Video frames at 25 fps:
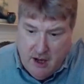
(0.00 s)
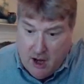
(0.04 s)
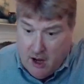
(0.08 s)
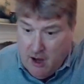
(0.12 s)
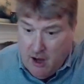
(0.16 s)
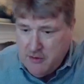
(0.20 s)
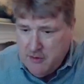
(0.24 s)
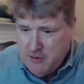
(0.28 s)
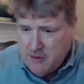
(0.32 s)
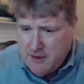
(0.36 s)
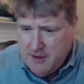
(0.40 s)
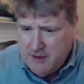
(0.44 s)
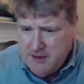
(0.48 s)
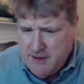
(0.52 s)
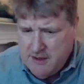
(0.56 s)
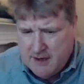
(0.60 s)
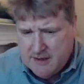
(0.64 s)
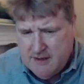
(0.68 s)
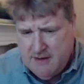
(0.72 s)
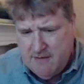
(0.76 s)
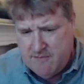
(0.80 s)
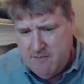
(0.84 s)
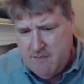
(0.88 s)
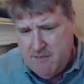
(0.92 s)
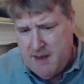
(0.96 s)
other
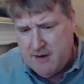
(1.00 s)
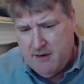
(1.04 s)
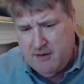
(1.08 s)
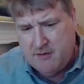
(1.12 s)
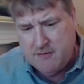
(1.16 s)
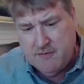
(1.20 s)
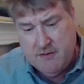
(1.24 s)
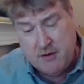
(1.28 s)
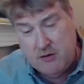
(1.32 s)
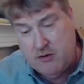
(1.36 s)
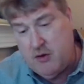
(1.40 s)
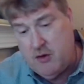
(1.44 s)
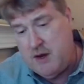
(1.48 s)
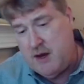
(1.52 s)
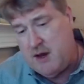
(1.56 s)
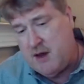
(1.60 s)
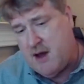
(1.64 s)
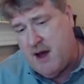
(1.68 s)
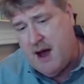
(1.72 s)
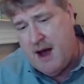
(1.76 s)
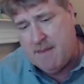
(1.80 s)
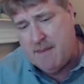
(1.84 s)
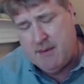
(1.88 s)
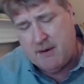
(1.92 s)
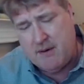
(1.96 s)
conductive metals, including
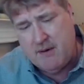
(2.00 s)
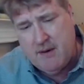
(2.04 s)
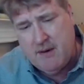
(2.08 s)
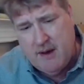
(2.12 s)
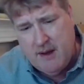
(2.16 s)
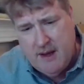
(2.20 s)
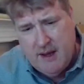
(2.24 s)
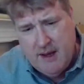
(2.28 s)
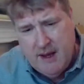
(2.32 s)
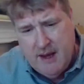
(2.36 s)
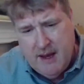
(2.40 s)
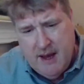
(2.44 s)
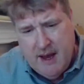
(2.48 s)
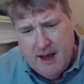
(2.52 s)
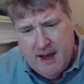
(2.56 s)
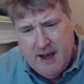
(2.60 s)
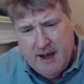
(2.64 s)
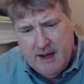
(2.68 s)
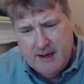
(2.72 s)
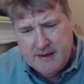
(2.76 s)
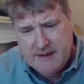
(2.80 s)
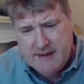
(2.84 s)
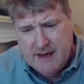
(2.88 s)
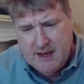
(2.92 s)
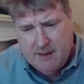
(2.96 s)
copper,
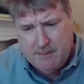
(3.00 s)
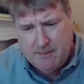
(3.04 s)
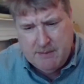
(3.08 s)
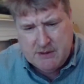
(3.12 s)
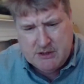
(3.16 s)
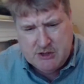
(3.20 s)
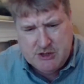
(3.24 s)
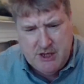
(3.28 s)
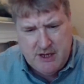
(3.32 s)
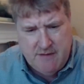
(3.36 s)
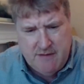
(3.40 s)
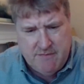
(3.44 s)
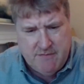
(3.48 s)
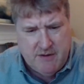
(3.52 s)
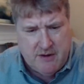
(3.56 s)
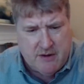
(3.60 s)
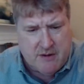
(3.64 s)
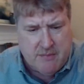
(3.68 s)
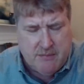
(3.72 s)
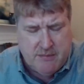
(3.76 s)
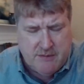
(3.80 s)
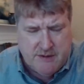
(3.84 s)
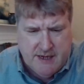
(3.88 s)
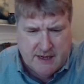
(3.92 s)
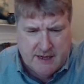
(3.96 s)
to help achieve
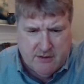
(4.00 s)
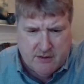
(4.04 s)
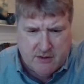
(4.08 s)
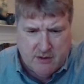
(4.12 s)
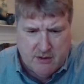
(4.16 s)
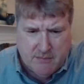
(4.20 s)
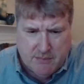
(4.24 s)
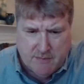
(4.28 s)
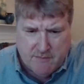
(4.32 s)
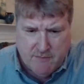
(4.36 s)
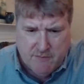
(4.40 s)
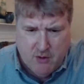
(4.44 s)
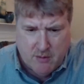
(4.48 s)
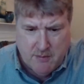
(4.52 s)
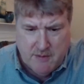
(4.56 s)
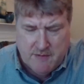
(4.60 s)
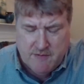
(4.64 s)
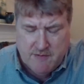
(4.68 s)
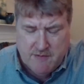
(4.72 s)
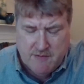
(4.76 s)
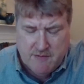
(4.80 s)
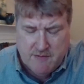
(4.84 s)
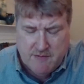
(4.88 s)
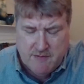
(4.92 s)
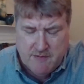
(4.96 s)
their technical
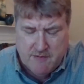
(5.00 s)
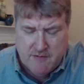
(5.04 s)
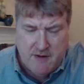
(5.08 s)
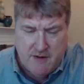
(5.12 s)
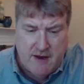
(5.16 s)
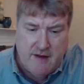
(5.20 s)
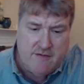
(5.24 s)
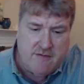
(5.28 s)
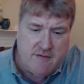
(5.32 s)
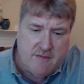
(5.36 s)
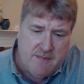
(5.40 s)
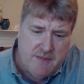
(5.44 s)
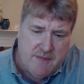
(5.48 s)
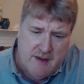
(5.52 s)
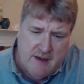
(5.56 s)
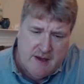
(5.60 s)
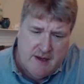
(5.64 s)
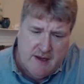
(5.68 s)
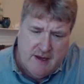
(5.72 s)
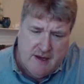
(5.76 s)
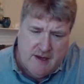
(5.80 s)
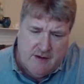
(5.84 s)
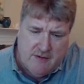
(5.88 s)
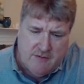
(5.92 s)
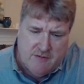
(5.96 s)
performance needs.
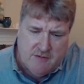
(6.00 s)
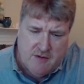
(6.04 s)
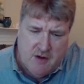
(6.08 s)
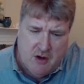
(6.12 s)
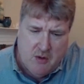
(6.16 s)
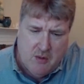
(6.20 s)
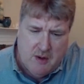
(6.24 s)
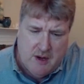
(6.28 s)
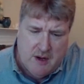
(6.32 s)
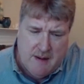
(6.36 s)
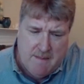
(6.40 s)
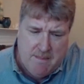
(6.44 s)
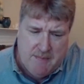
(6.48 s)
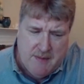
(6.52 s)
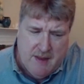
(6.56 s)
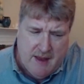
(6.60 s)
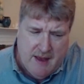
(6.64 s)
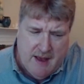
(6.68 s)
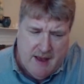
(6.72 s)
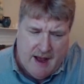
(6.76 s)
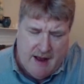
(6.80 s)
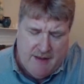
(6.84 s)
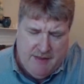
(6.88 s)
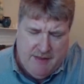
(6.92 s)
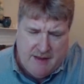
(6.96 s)
So
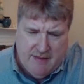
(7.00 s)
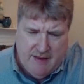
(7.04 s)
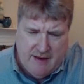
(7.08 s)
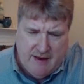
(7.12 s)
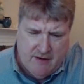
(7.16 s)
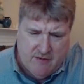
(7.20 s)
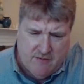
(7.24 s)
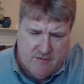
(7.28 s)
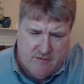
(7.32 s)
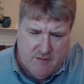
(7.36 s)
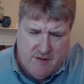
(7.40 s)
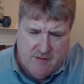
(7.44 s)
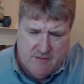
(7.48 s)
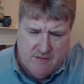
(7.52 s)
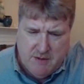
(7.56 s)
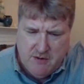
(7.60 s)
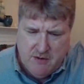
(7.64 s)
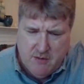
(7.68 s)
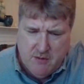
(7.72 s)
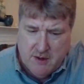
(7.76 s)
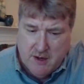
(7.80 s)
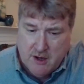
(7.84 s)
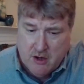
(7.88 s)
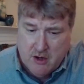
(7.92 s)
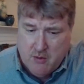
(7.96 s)
I think the industry has been
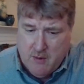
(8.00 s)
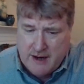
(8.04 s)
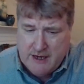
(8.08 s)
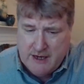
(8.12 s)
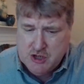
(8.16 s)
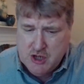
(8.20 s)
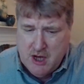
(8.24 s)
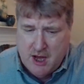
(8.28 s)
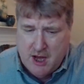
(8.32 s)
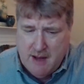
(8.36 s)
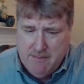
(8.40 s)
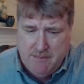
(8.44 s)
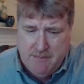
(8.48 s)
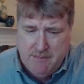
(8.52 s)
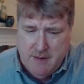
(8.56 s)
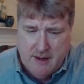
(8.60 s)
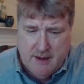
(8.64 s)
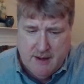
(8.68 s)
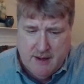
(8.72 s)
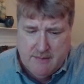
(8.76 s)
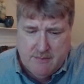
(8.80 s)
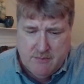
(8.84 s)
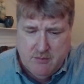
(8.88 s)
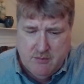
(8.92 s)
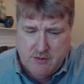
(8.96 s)
doing a great job
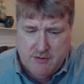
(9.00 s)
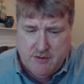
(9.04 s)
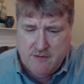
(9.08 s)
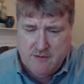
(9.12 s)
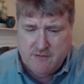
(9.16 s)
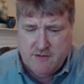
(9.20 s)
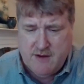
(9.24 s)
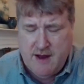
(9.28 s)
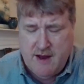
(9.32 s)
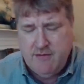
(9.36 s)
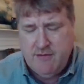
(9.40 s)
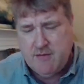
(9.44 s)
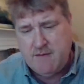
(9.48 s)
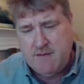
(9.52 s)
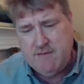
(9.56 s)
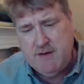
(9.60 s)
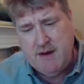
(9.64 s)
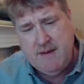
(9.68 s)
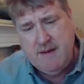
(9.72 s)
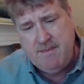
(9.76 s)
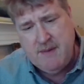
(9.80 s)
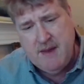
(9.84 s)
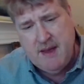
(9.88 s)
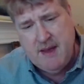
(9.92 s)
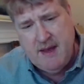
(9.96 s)
with the design
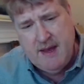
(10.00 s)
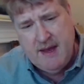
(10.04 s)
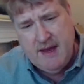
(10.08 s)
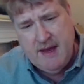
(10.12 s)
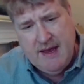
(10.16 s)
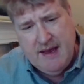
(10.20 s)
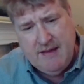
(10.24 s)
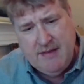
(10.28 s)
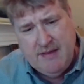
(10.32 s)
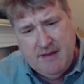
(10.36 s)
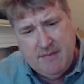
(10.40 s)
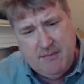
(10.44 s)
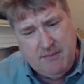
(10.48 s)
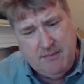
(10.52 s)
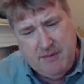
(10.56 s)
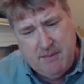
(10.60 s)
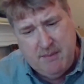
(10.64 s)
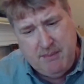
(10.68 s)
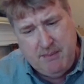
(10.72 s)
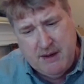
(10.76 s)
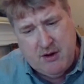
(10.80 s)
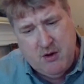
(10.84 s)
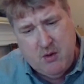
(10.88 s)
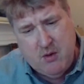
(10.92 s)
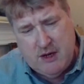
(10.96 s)
thrifting. The
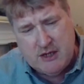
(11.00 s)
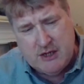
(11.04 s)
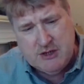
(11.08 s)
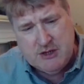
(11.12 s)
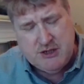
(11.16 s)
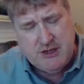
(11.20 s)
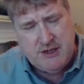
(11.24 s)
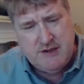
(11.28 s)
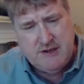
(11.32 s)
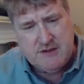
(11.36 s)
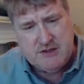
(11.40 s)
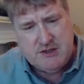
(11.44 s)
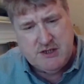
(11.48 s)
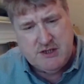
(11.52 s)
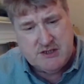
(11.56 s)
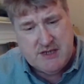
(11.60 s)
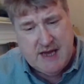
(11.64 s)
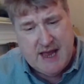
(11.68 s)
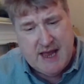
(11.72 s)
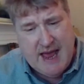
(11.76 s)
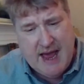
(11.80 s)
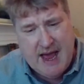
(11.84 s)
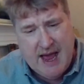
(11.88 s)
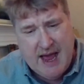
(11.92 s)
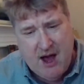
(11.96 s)
big question is just
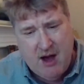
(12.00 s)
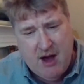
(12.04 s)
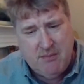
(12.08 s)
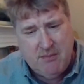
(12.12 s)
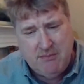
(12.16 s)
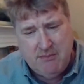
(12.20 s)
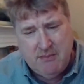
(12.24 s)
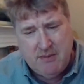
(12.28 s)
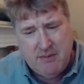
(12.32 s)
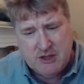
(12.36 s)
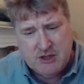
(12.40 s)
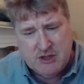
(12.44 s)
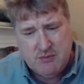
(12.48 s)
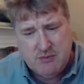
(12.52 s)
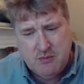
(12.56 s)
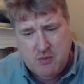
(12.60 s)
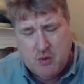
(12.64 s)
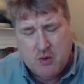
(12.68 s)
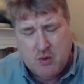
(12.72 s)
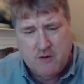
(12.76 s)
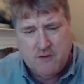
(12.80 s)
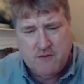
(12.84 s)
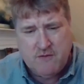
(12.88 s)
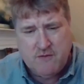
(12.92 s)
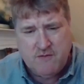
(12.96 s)
how much
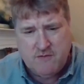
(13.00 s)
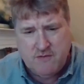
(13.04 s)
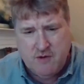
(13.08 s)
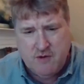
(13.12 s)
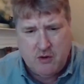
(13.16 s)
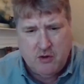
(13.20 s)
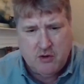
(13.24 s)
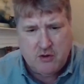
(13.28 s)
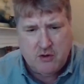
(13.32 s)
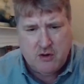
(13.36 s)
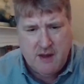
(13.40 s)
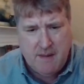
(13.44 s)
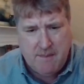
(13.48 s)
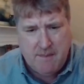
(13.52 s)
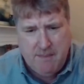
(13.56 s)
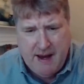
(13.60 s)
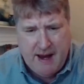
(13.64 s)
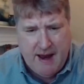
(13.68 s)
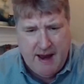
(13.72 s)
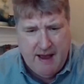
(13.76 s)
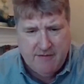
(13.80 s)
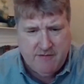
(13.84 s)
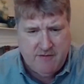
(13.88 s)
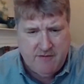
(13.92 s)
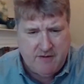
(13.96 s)
more solar
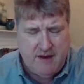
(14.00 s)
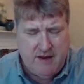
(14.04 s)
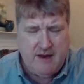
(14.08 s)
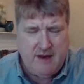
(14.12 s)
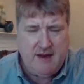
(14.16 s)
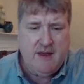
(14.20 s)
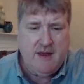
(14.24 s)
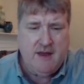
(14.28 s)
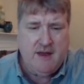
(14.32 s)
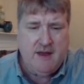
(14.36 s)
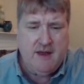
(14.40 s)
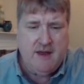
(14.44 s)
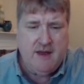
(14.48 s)
capacity